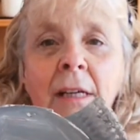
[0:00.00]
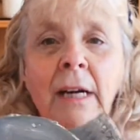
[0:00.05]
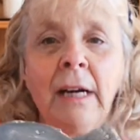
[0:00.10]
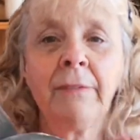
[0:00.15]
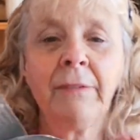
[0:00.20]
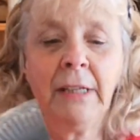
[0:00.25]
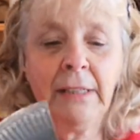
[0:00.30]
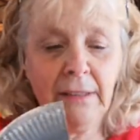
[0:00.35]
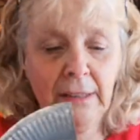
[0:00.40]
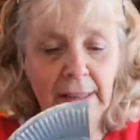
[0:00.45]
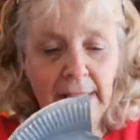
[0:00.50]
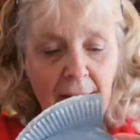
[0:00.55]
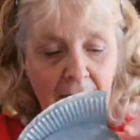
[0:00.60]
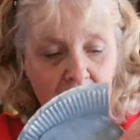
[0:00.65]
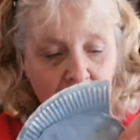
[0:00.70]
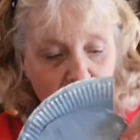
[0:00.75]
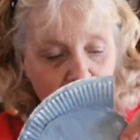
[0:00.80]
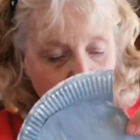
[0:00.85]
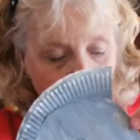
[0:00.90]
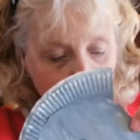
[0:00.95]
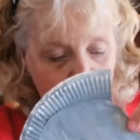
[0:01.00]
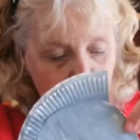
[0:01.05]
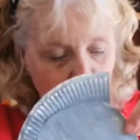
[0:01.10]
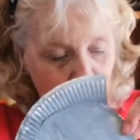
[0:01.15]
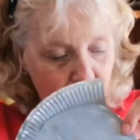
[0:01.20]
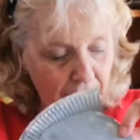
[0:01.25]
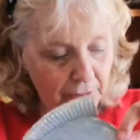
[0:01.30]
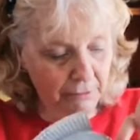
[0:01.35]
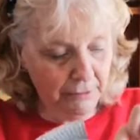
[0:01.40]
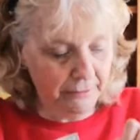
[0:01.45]
And then again, like
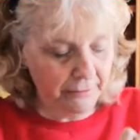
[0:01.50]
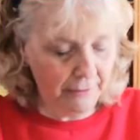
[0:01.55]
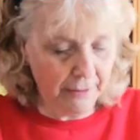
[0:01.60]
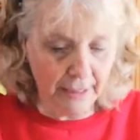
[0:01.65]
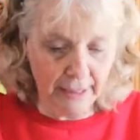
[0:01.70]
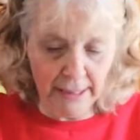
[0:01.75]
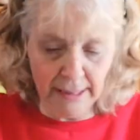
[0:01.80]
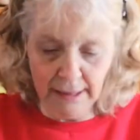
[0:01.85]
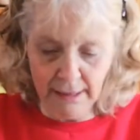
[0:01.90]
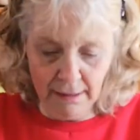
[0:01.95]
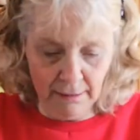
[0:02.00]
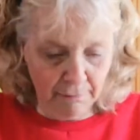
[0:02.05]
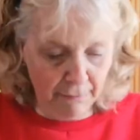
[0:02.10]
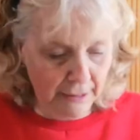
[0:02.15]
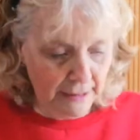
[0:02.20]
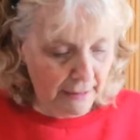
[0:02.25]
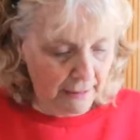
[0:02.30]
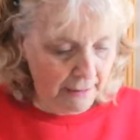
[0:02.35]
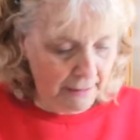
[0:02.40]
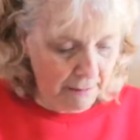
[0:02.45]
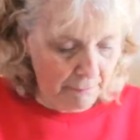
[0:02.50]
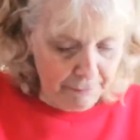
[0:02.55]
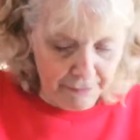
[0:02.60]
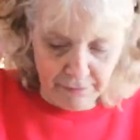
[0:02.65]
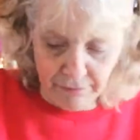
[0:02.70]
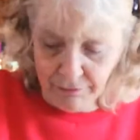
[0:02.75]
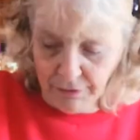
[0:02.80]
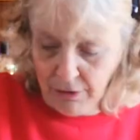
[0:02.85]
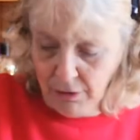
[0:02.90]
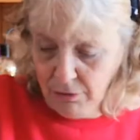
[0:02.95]
I always say, make a little
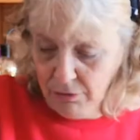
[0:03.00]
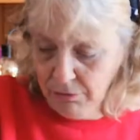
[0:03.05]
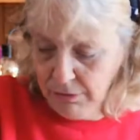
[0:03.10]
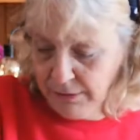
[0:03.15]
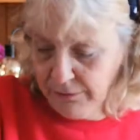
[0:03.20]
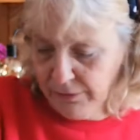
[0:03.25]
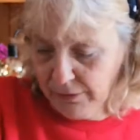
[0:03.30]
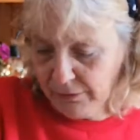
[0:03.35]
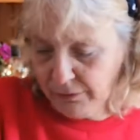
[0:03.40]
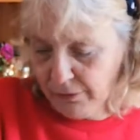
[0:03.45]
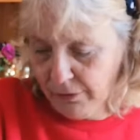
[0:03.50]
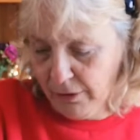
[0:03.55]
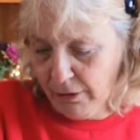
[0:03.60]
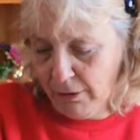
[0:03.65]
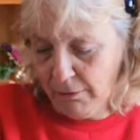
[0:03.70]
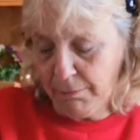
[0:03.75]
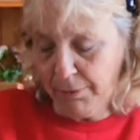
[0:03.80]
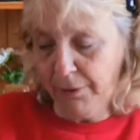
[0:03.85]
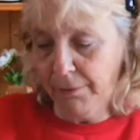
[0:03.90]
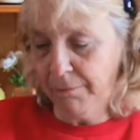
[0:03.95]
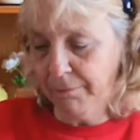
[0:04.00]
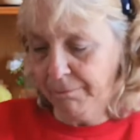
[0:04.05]
bit of a hole in the top.